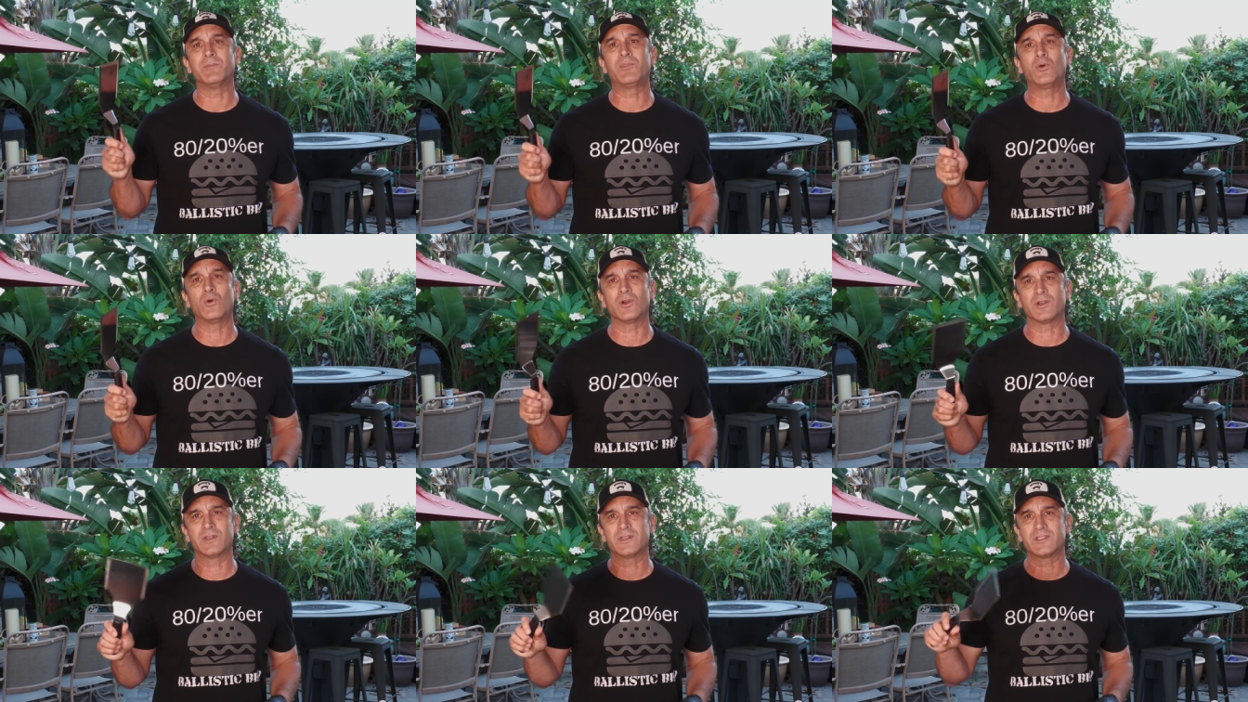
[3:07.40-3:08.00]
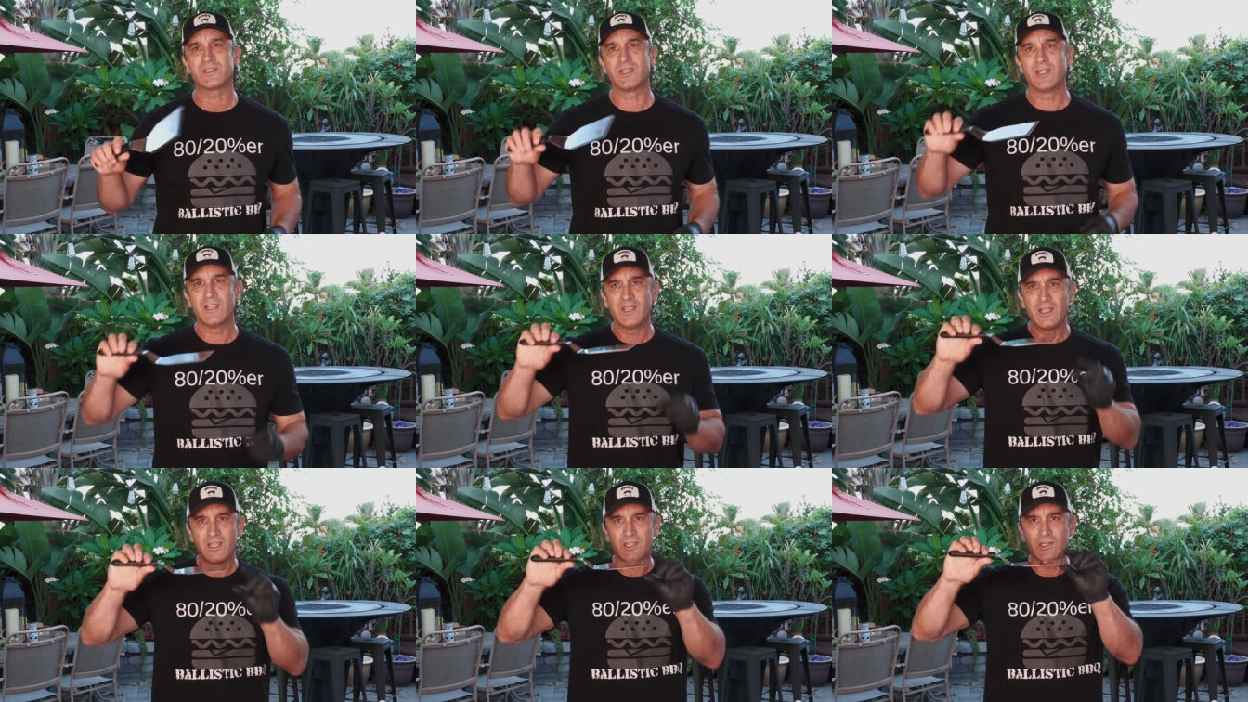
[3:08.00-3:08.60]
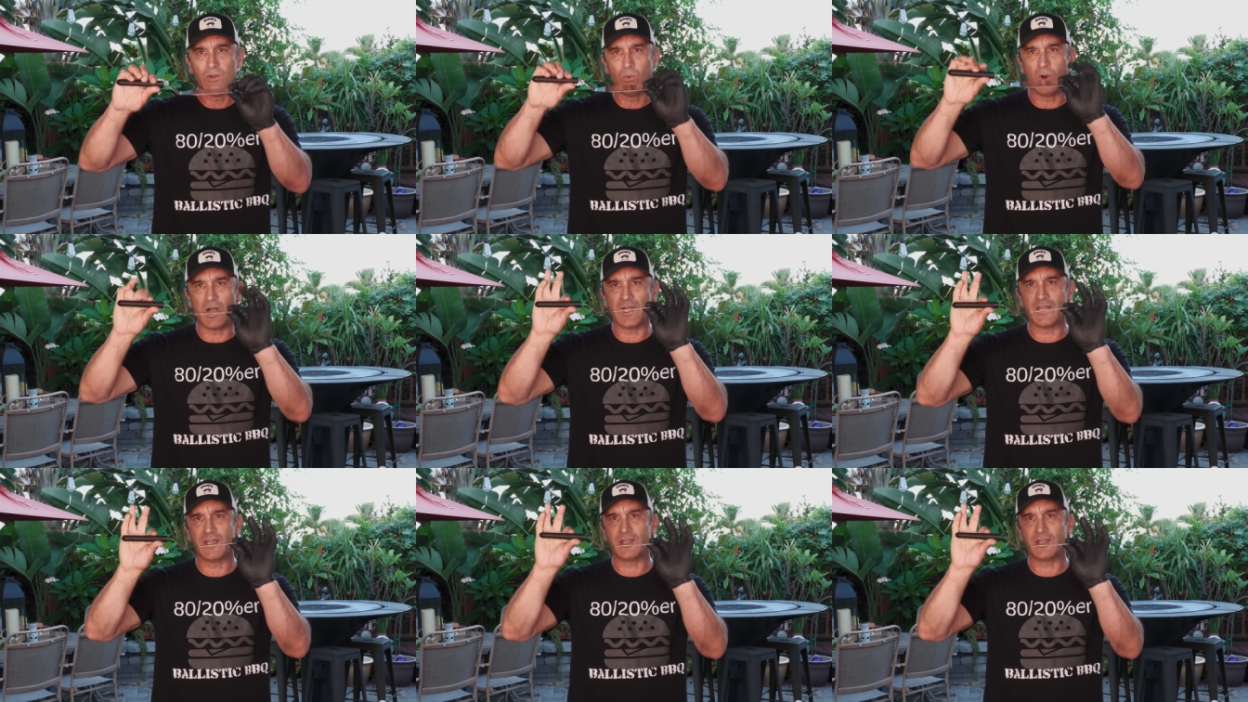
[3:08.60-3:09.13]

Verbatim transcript: important. You want